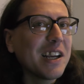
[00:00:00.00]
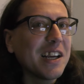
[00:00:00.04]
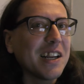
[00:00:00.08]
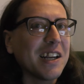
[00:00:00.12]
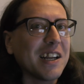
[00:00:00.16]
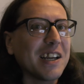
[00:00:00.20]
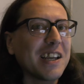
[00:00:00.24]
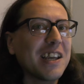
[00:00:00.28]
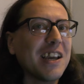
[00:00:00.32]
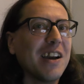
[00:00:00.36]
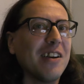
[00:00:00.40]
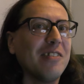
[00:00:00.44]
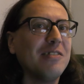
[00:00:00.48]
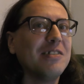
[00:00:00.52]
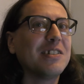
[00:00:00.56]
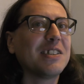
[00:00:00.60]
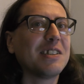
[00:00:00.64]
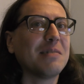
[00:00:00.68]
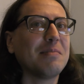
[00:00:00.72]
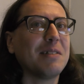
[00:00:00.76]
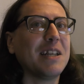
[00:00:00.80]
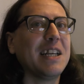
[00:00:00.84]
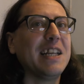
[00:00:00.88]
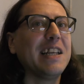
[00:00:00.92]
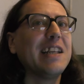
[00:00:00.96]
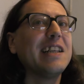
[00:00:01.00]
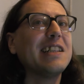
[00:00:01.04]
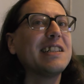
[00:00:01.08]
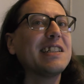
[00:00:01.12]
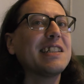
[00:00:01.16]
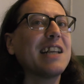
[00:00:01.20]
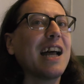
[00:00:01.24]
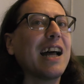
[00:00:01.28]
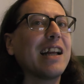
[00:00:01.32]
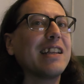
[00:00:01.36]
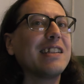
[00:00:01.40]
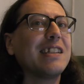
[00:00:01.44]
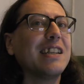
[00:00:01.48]
bringing a coat to be
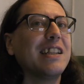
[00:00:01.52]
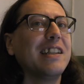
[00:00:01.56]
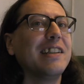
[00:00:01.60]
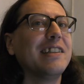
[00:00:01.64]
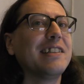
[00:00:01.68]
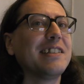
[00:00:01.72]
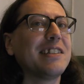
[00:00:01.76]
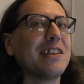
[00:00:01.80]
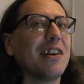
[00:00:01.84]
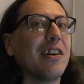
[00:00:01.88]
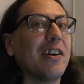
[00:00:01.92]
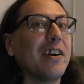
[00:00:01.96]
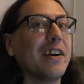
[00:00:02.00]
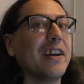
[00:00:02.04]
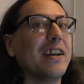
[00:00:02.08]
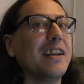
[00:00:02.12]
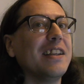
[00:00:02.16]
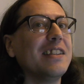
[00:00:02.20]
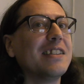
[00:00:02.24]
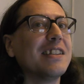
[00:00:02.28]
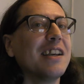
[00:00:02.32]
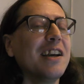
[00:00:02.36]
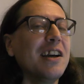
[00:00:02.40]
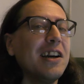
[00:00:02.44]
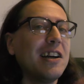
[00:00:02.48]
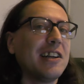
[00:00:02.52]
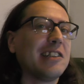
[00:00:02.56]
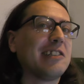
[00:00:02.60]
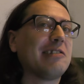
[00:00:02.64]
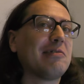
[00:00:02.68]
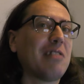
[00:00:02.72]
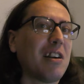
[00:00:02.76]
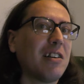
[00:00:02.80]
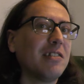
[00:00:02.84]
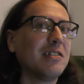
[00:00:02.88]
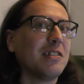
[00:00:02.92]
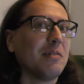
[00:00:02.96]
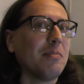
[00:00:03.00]
sat inside,
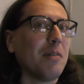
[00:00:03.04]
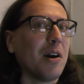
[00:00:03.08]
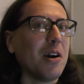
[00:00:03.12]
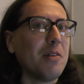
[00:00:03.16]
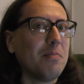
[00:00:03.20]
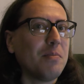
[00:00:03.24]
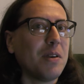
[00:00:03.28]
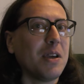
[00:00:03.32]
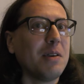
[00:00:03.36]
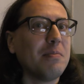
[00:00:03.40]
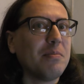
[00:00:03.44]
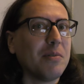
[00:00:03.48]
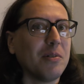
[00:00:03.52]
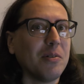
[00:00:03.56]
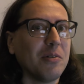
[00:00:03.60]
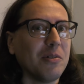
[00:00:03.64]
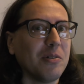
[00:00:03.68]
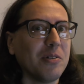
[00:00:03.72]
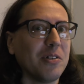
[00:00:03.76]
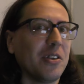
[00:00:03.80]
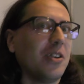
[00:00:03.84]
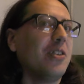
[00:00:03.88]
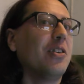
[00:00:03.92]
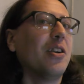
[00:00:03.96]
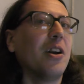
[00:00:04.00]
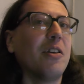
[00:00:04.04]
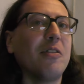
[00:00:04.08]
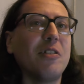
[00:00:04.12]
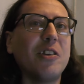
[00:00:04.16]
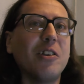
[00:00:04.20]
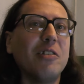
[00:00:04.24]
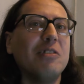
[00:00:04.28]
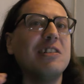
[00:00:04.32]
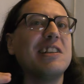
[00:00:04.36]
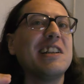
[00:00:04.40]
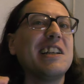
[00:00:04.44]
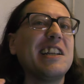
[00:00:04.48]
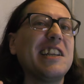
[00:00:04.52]
surrounded by people. You know,
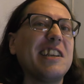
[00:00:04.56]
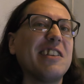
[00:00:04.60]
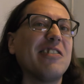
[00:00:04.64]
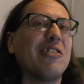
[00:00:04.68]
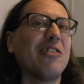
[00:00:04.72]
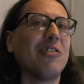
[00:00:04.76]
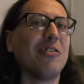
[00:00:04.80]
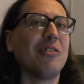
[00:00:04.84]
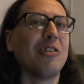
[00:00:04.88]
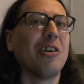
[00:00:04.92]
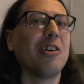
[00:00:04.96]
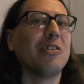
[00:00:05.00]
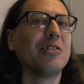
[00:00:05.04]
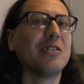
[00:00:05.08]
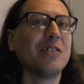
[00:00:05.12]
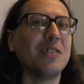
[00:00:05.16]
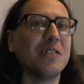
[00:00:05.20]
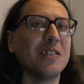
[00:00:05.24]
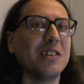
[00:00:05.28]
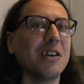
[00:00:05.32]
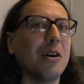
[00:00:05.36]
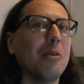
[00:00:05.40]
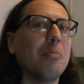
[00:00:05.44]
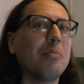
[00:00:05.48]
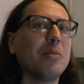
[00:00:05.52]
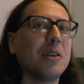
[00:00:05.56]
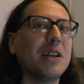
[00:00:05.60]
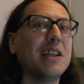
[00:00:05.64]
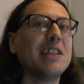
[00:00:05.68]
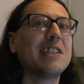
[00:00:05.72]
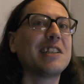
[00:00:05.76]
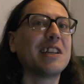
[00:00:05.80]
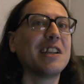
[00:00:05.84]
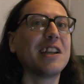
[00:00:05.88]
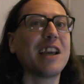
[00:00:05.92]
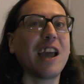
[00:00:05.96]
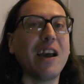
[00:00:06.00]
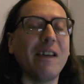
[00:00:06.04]
usually you're all huddled up, and
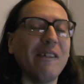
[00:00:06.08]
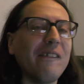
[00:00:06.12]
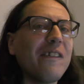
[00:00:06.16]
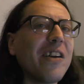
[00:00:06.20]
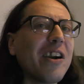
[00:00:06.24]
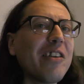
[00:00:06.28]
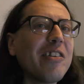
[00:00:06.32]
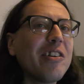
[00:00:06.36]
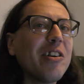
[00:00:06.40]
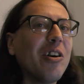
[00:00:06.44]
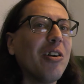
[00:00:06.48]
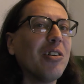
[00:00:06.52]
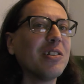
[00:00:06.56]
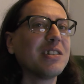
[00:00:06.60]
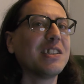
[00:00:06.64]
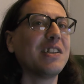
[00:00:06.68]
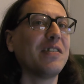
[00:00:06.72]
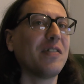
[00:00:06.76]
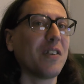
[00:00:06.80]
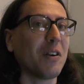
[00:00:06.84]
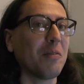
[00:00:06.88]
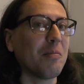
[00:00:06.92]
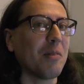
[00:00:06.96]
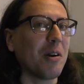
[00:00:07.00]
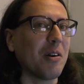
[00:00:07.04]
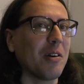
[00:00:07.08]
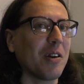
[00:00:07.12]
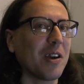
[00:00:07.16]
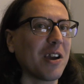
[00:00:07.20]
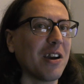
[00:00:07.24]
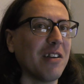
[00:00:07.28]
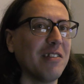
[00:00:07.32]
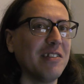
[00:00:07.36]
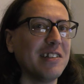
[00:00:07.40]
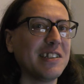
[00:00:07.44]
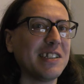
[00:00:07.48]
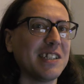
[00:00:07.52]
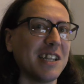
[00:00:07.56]
it's going to get very hot if I'm wearing a
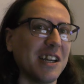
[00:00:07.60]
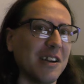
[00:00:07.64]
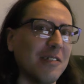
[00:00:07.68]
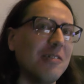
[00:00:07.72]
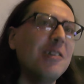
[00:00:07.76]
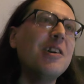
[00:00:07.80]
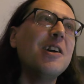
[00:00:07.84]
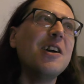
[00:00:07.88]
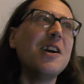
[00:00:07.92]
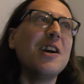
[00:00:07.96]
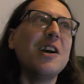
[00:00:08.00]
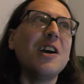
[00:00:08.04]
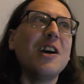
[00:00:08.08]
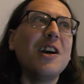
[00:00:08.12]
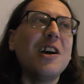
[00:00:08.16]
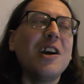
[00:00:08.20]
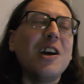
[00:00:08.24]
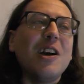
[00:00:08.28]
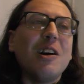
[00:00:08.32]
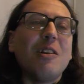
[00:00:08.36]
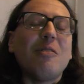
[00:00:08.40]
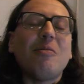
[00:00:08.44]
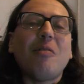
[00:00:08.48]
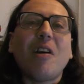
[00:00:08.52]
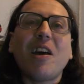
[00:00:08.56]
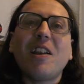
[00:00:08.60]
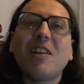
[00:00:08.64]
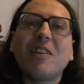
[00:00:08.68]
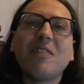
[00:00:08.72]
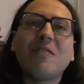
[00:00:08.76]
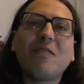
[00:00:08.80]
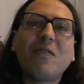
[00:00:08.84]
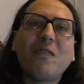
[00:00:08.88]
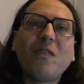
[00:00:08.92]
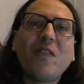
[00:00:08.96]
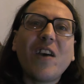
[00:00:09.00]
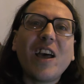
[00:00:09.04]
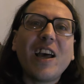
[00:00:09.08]
coat, so
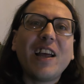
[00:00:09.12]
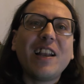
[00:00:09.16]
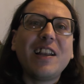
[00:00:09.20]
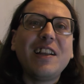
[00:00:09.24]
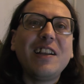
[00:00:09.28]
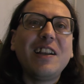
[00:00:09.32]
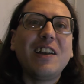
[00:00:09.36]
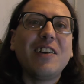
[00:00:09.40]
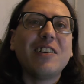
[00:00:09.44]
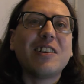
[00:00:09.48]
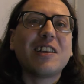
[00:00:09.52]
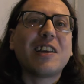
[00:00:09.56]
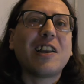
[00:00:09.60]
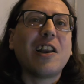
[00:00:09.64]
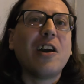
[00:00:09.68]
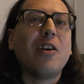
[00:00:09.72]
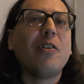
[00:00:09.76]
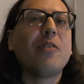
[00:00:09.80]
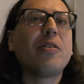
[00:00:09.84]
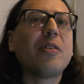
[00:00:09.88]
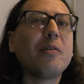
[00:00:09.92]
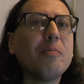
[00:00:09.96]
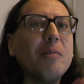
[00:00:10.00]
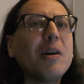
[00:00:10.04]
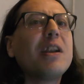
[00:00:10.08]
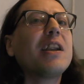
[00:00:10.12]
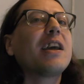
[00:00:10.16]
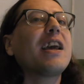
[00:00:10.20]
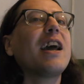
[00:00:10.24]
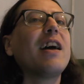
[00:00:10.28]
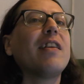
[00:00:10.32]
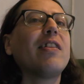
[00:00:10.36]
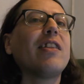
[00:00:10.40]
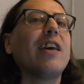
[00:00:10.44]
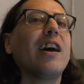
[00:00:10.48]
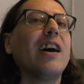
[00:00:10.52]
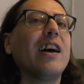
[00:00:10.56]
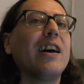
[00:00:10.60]
went fairly lightly clothed, and when I
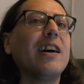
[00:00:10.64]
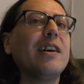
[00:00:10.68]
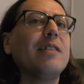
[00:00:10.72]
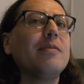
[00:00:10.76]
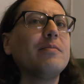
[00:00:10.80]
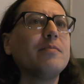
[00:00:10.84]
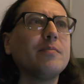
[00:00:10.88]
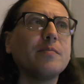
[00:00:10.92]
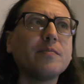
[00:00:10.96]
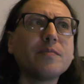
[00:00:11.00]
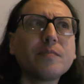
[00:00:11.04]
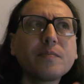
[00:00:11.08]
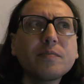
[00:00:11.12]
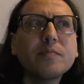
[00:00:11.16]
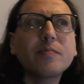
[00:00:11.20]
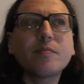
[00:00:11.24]
get there,